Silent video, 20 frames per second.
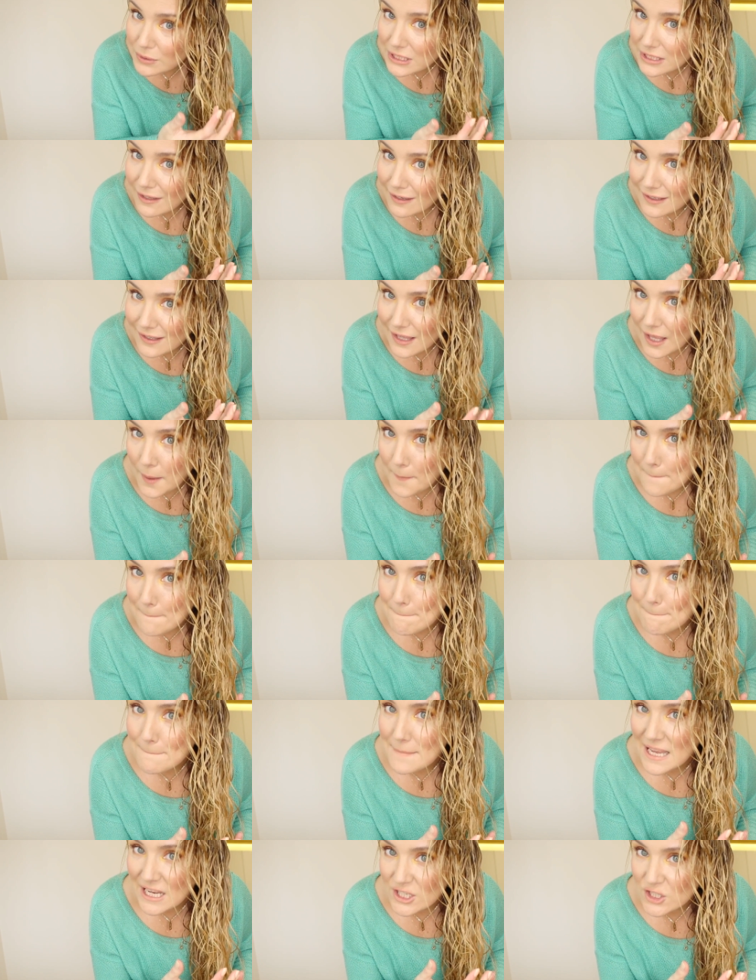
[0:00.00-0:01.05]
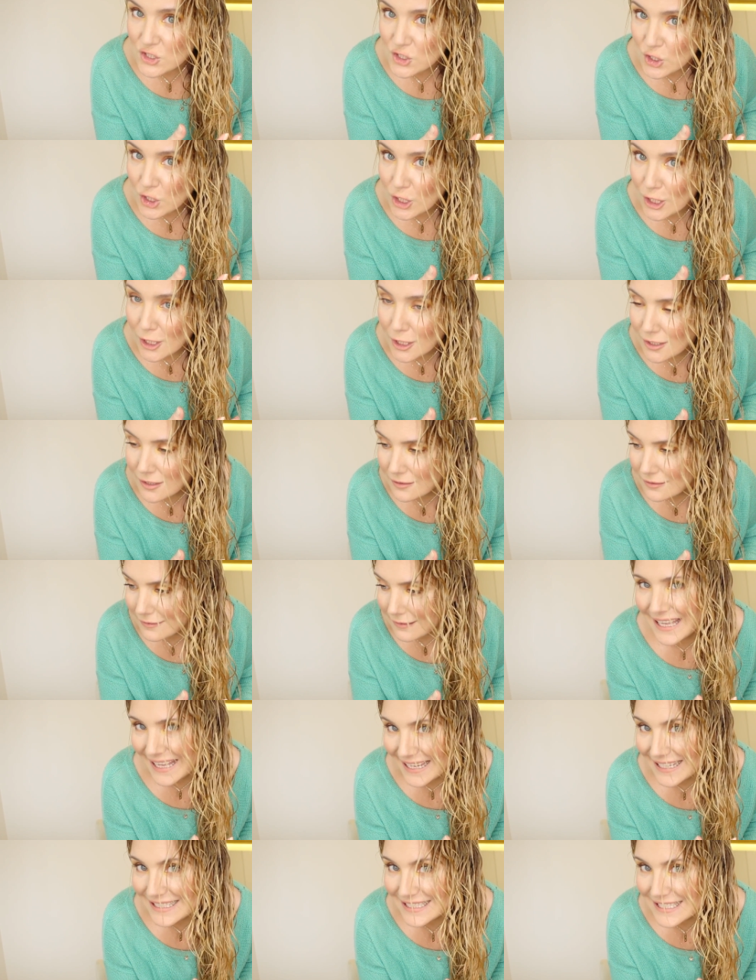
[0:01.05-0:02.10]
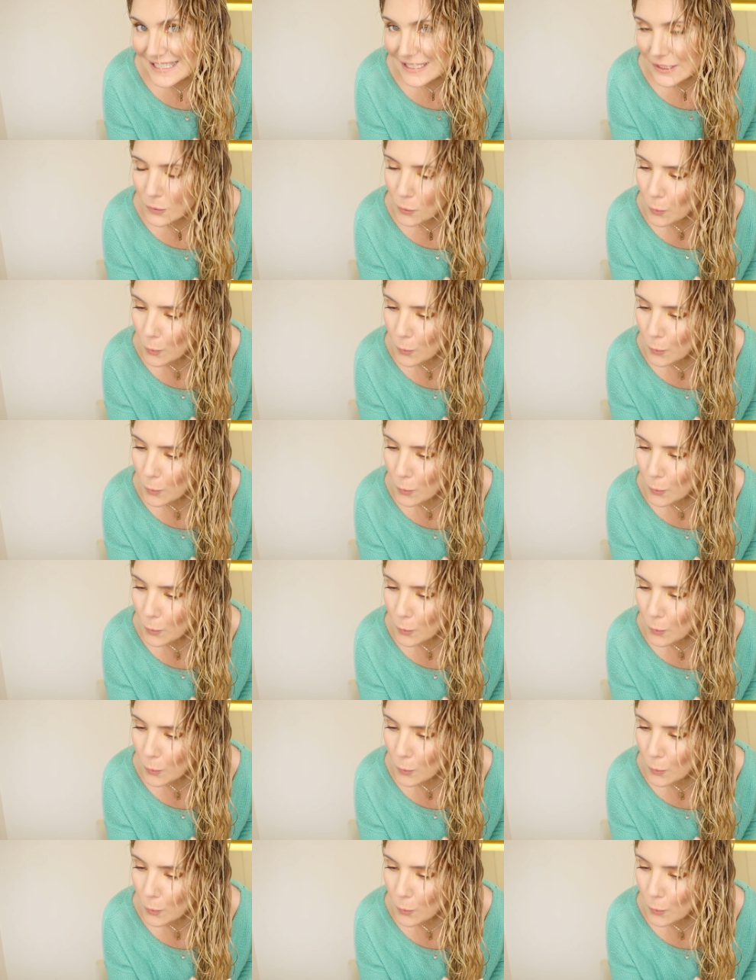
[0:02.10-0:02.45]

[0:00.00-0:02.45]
be like a major hit